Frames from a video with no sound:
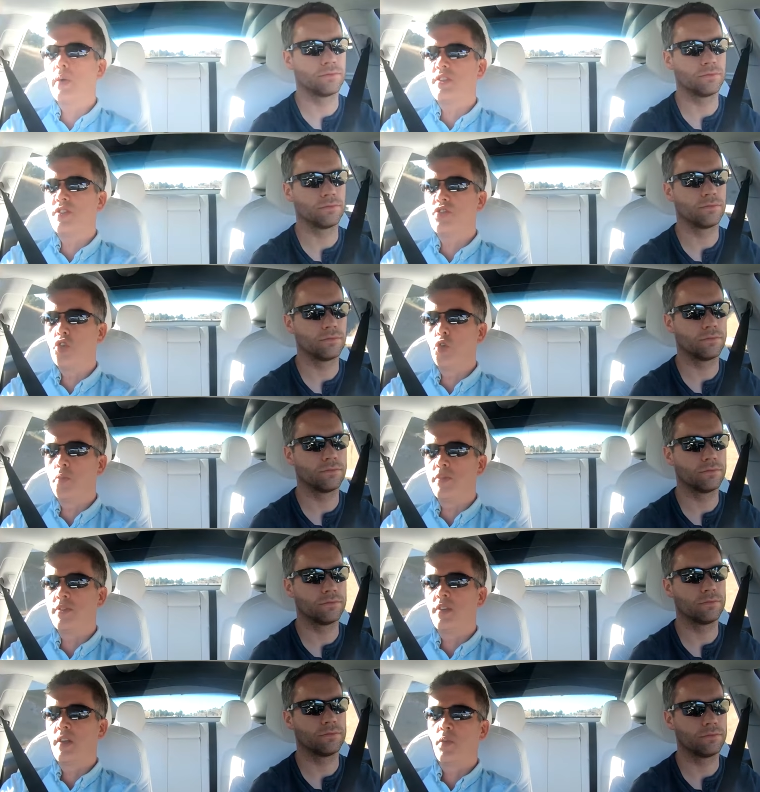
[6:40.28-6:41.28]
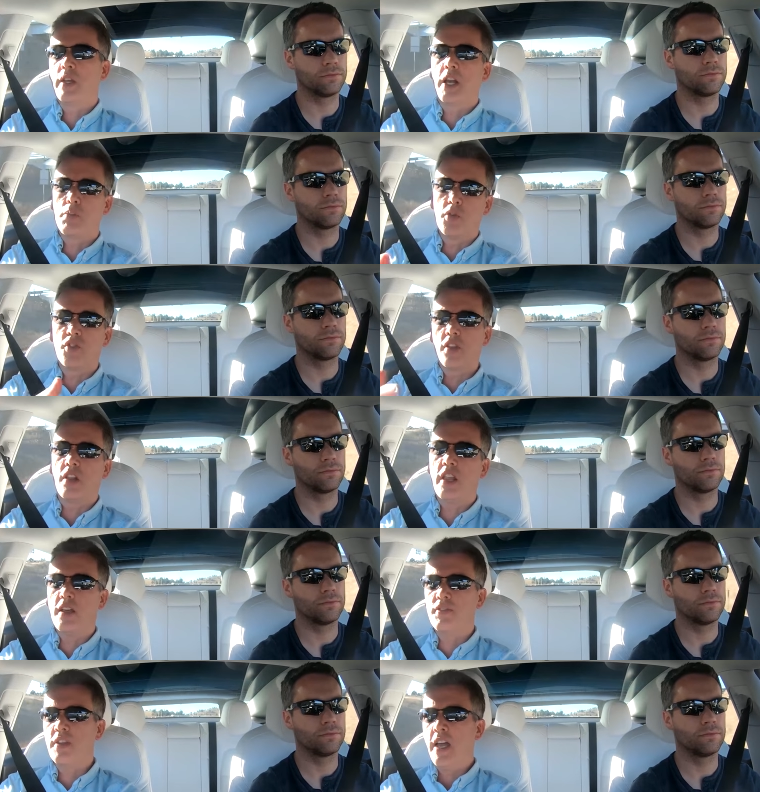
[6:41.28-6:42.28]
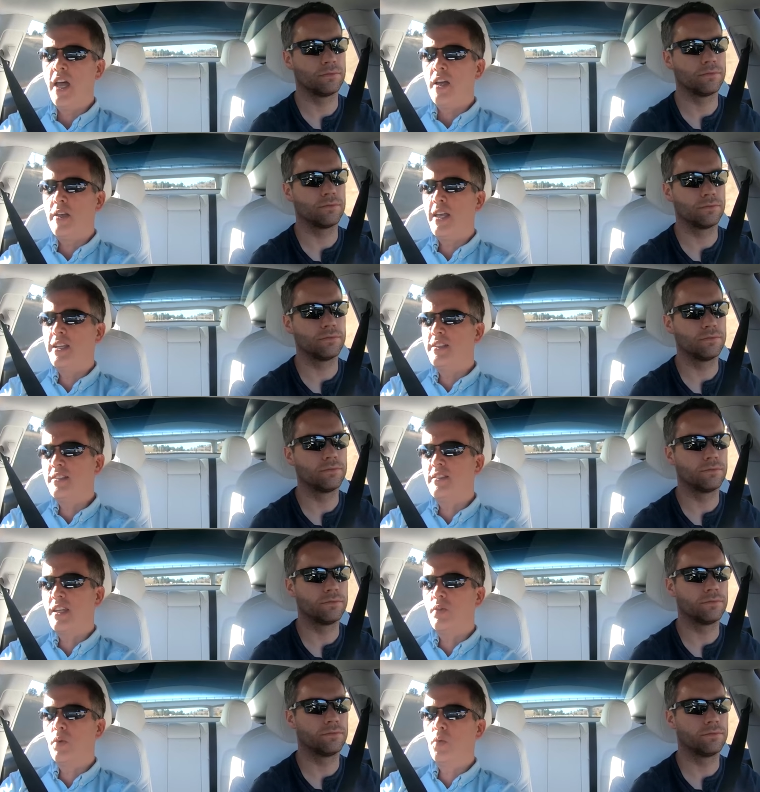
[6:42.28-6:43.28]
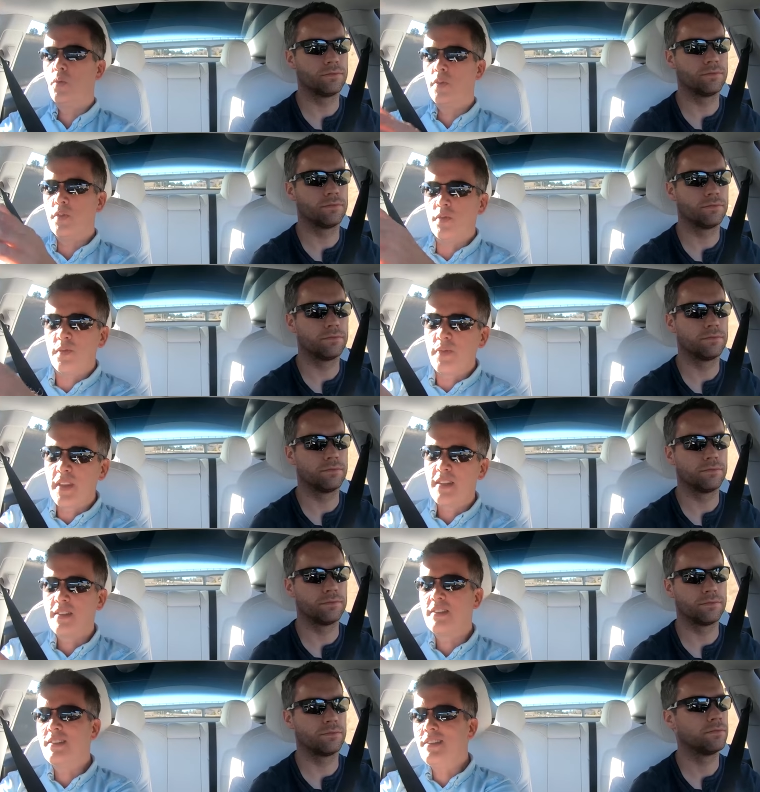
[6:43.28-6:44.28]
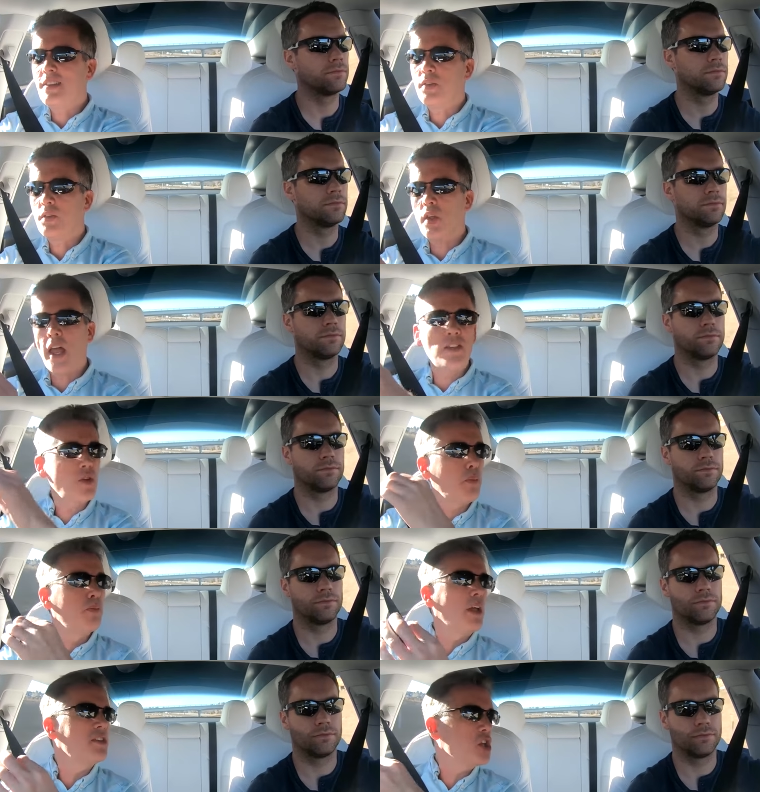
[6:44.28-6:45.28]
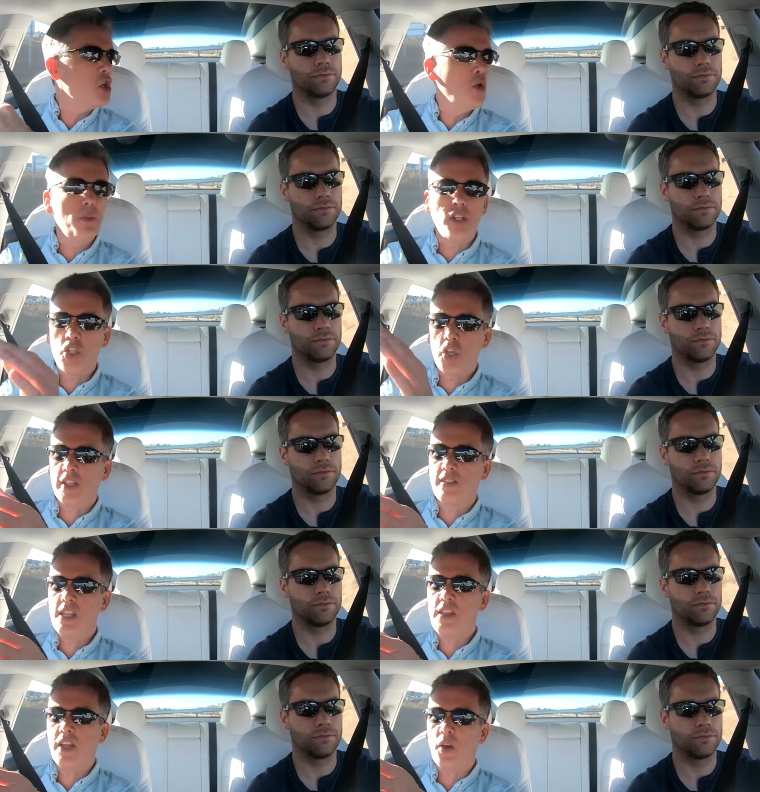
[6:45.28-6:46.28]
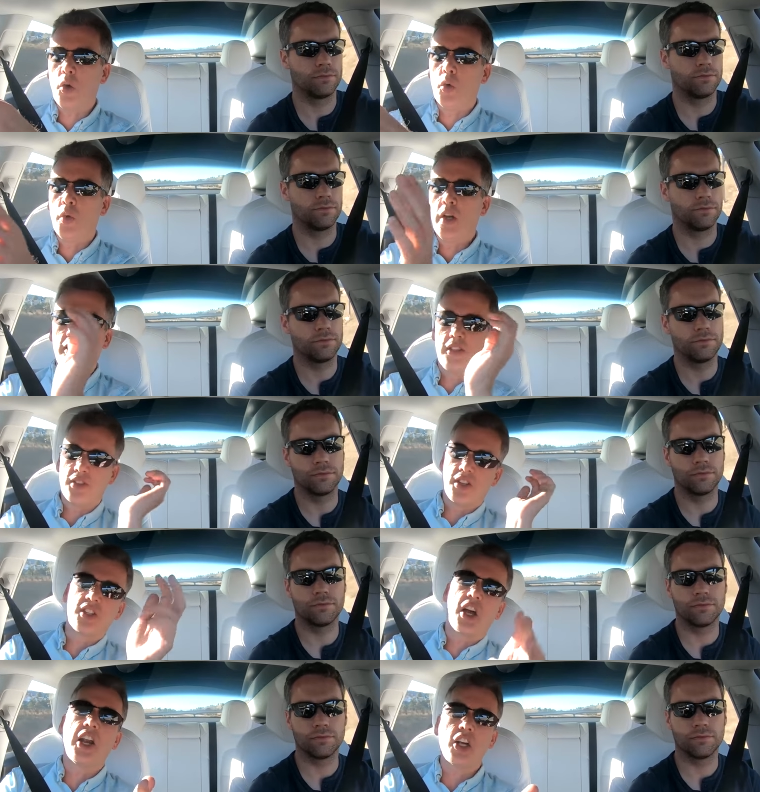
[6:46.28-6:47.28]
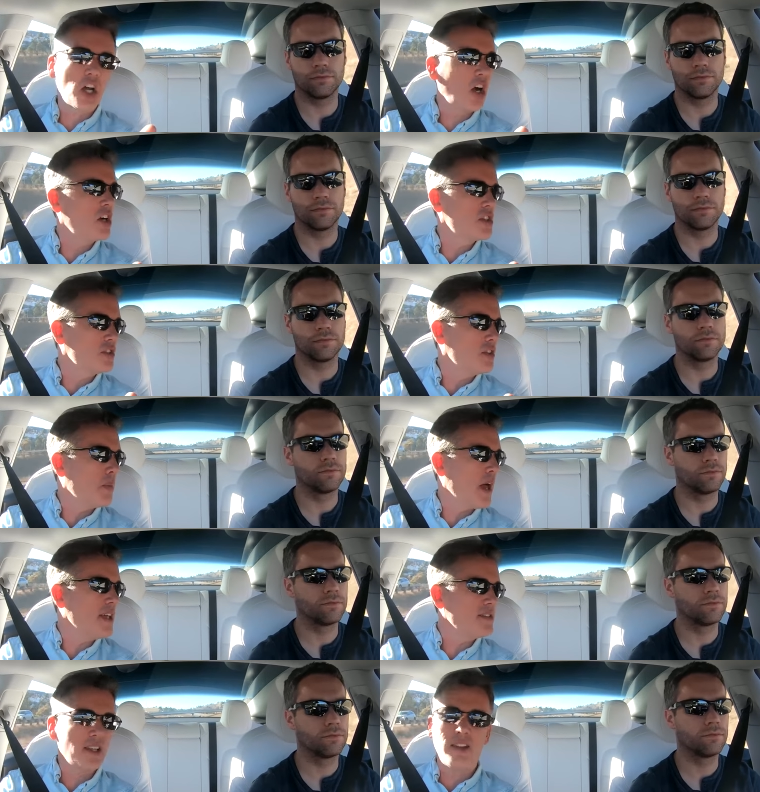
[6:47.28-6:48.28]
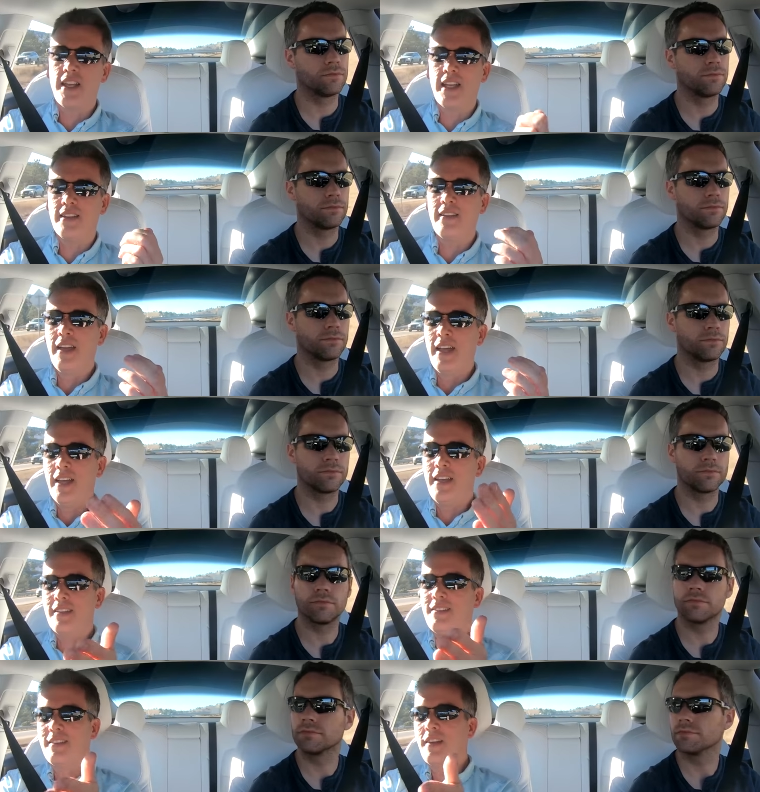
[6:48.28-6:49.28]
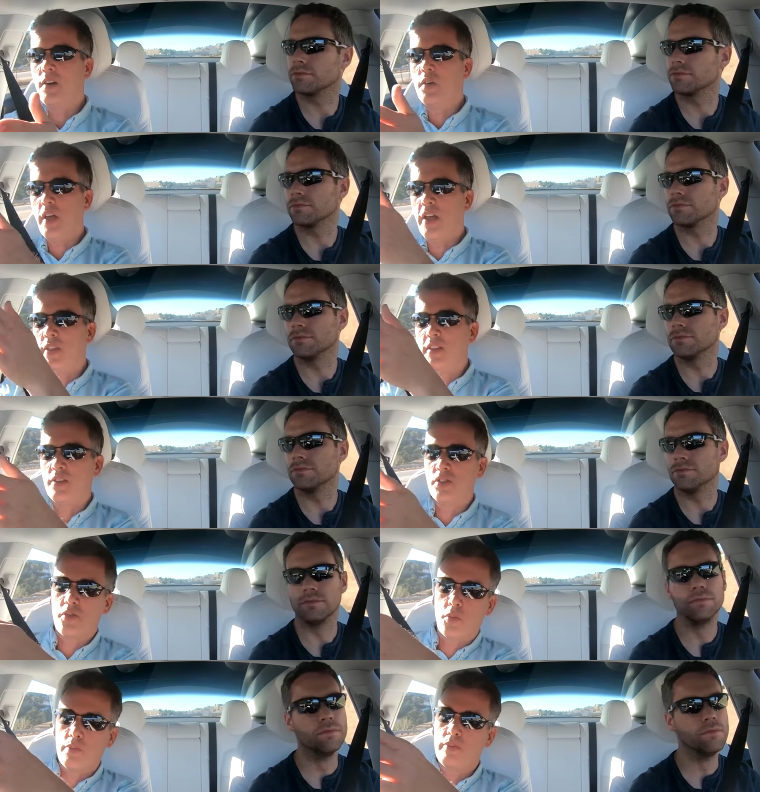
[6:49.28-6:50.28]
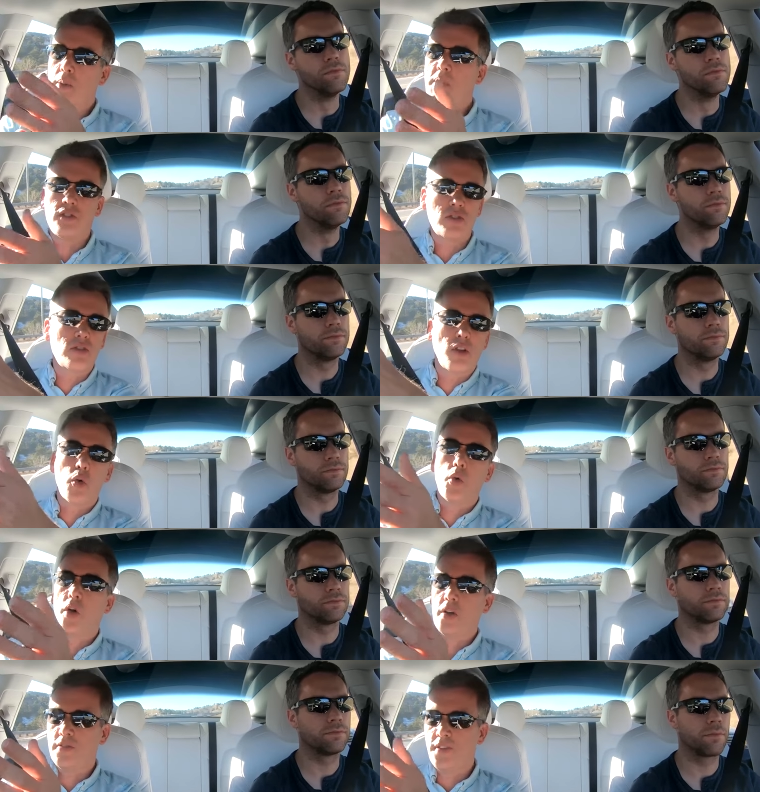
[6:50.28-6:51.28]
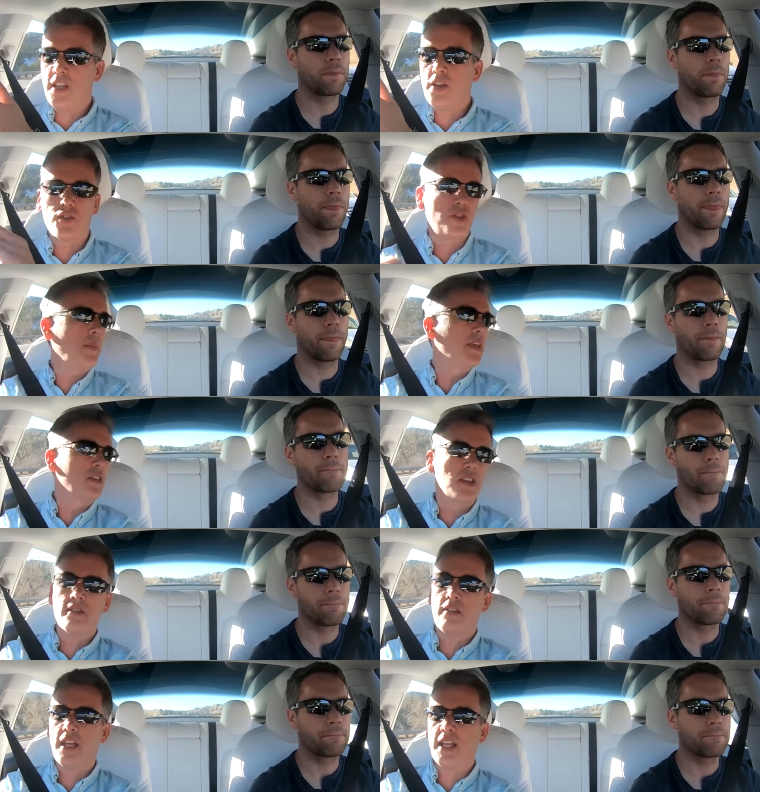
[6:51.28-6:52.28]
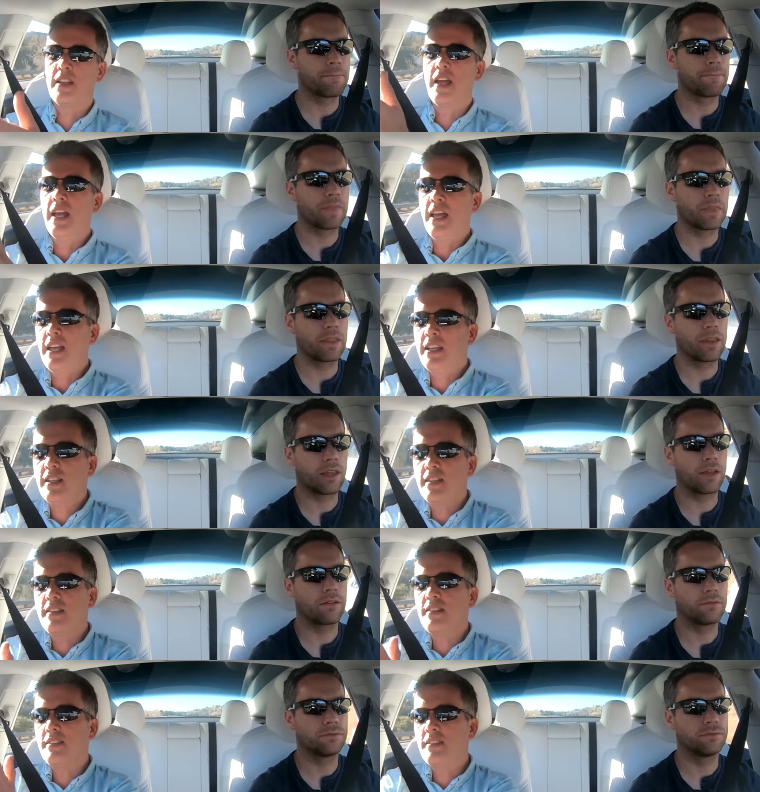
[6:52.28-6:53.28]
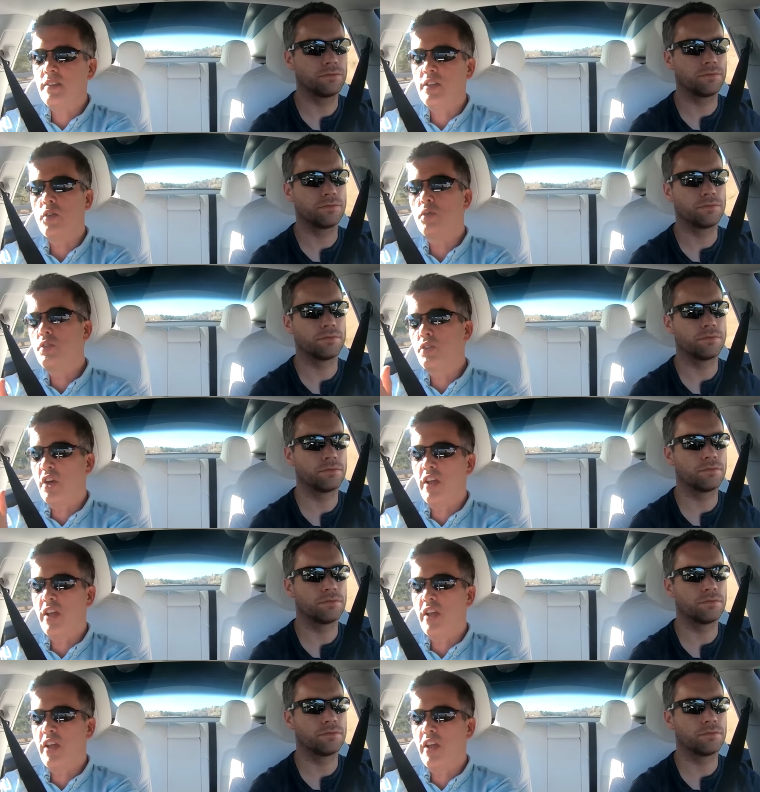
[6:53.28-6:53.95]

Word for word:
Speaker 1: always assumes we got to move to the left, and it's like well. You know, as a as a human, you can see that oh, there's a ton of cars in the passing lane, you know, and then there's a, maybe a slow RV or something in this lane, it, you know, you're